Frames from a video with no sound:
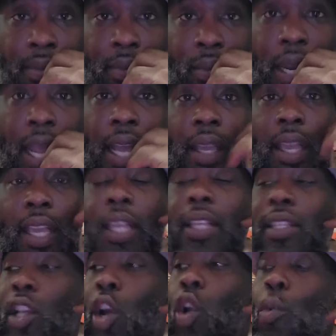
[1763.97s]
and he
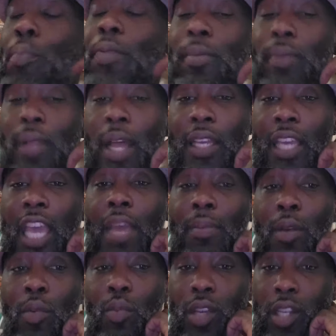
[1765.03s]
told people I came
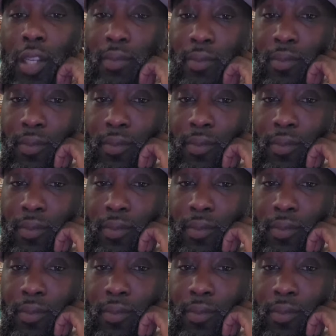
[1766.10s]
up with it.